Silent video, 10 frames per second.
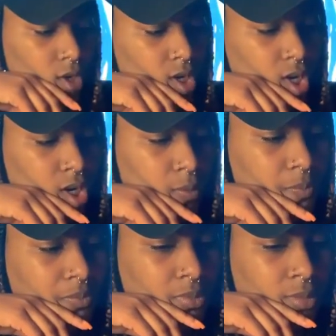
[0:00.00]

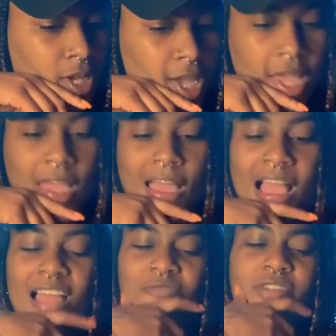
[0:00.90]
I
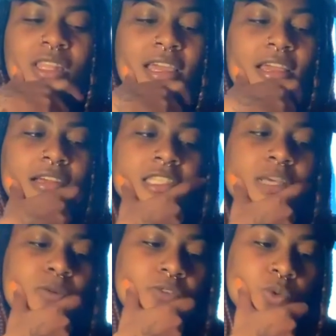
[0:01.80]
feel like
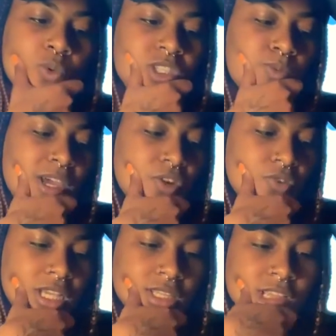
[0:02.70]
some of you, what's
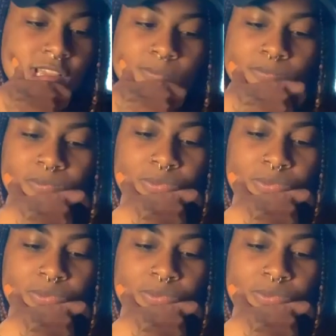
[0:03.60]
manifesting